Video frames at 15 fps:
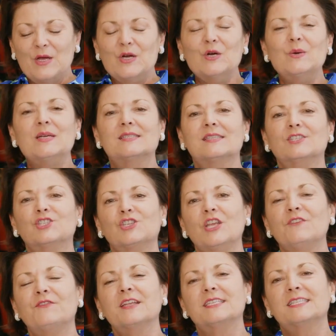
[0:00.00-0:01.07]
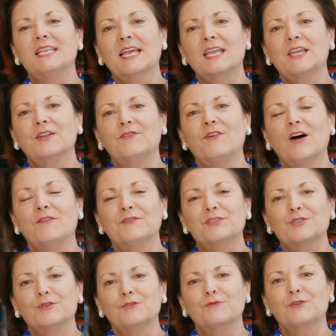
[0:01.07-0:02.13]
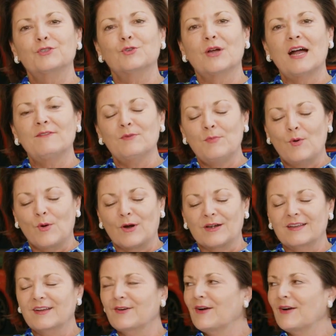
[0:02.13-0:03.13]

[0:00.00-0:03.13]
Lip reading: who is the Chief Executive Officer for Travelport.